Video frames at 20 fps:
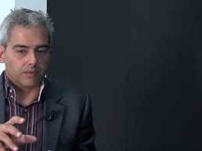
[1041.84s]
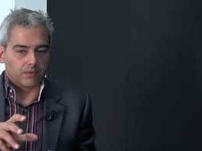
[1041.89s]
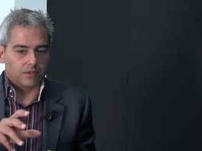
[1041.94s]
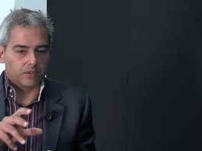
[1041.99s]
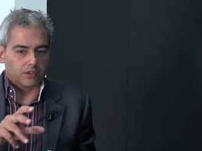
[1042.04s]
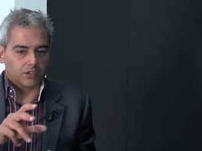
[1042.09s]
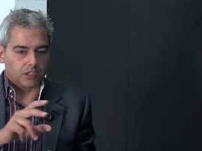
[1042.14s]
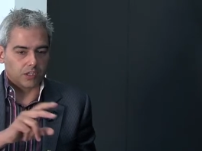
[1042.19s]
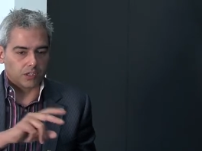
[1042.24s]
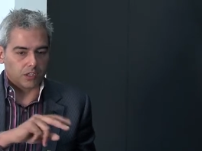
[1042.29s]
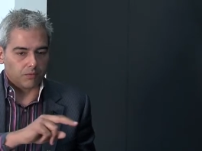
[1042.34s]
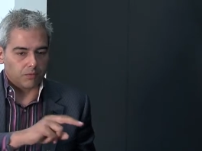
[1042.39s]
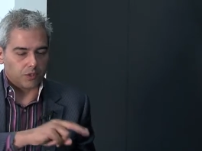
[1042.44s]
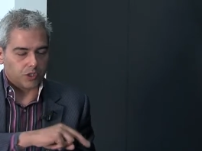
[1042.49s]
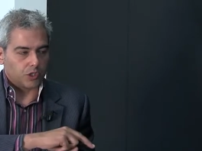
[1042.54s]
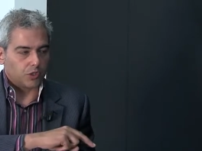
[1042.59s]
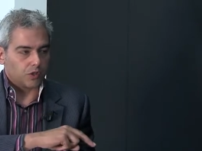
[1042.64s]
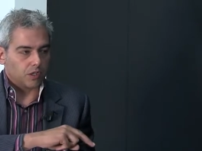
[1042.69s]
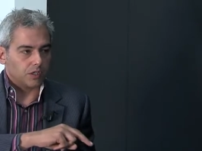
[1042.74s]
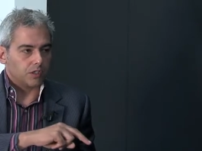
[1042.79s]
certainly
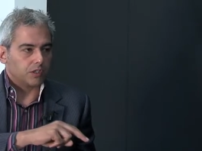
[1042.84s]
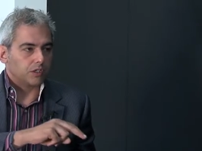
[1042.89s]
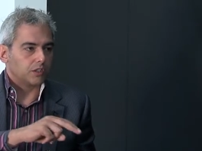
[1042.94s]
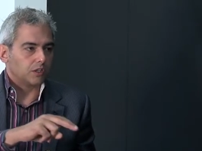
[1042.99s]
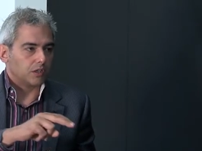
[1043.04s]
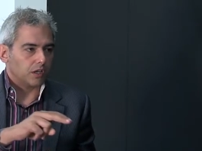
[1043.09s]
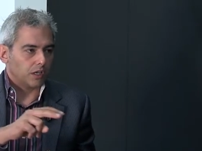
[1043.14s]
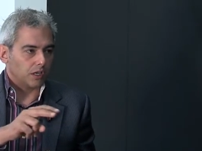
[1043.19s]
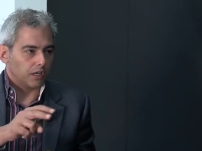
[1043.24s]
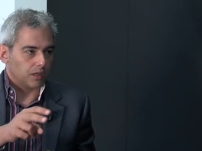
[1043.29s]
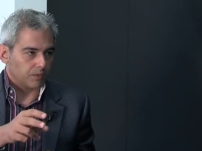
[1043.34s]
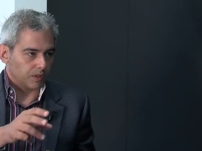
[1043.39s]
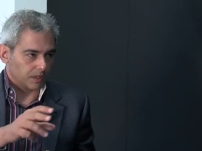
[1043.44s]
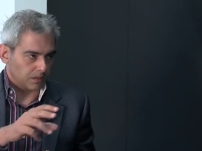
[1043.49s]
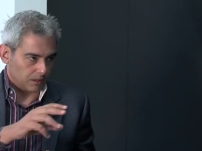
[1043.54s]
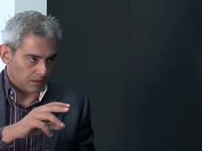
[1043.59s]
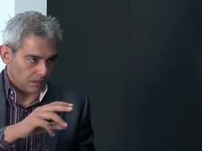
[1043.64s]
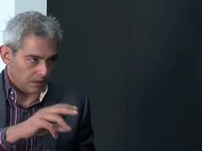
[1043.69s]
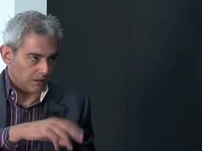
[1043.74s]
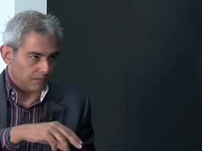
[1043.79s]
which you alluded to earlier with
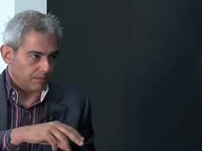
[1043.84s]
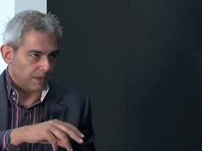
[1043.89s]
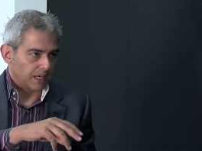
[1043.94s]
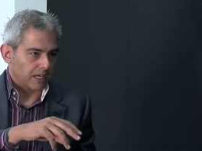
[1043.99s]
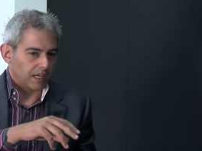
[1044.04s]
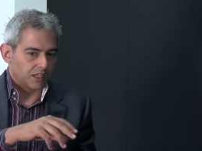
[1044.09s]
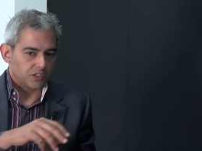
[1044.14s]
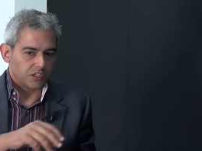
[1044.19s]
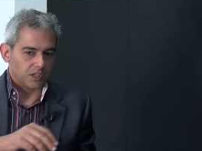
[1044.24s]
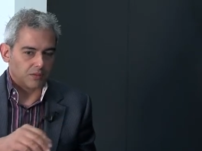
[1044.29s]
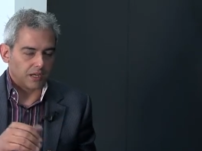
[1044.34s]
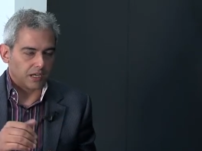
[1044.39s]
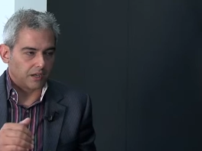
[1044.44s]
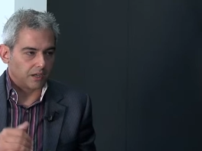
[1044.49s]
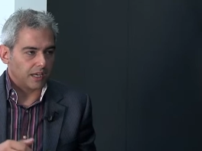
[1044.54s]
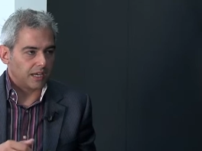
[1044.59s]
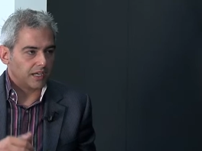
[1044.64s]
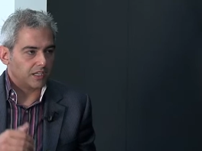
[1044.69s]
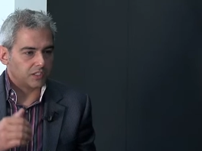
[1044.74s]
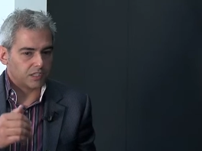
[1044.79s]
McKinsey, about
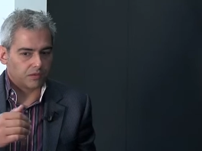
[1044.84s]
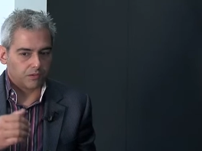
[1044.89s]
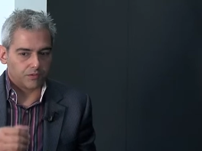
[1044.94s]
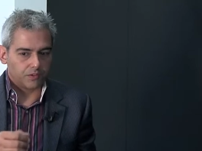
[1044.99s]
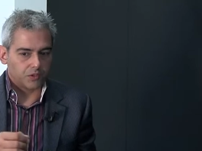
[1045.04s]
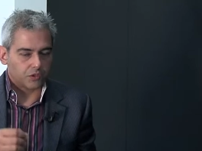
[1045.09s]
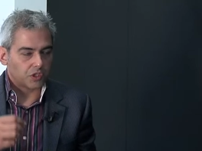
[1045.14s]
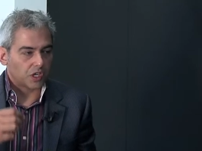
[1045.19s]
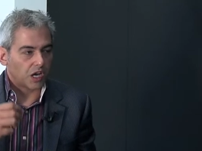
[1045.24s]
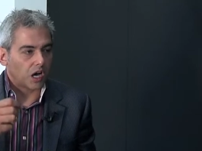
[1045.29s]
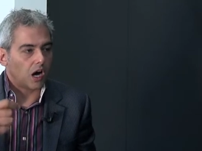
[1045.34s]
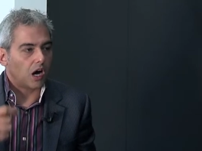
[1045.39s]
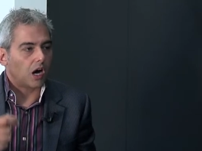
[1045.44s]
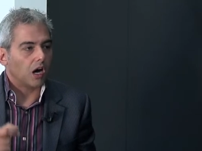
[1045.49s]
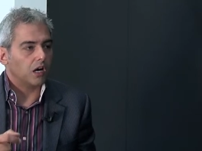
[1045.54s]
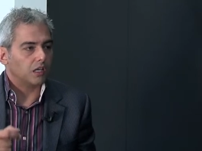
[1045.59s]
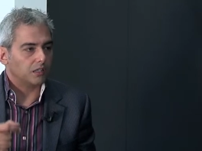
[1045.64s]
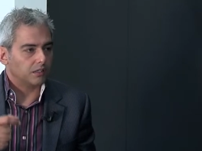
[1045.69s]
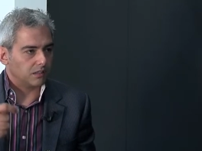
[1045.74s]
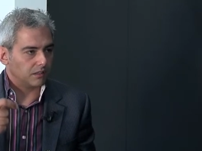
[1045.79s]
getting some of those
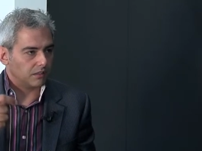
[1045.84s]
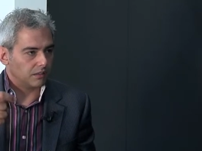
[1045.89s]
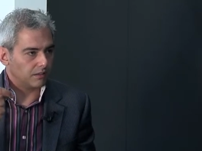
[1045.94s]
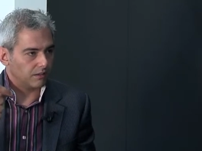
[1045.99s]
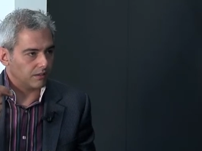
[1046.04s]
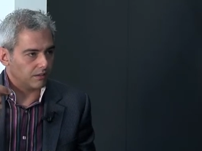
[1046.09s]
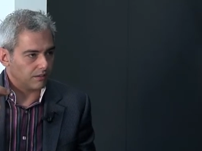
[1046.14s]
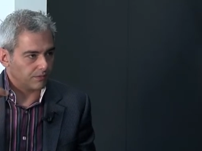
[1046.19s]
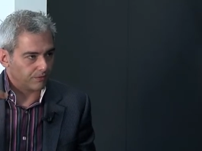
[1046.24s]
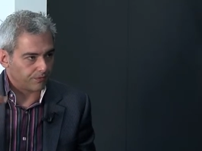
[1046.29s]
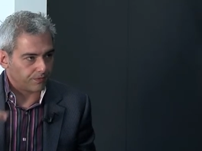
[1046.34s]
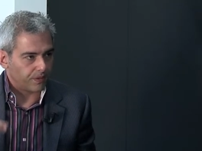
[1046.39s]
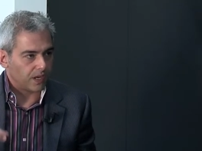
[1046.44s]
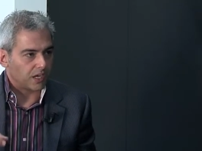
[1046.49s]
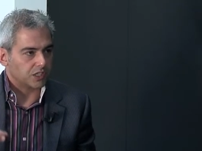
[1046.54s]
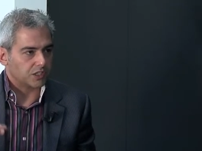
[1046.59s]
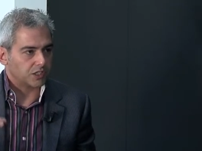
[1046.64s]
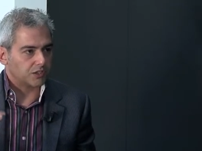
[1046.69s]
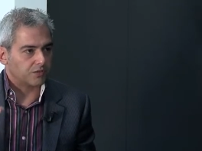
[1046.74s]
hard, fast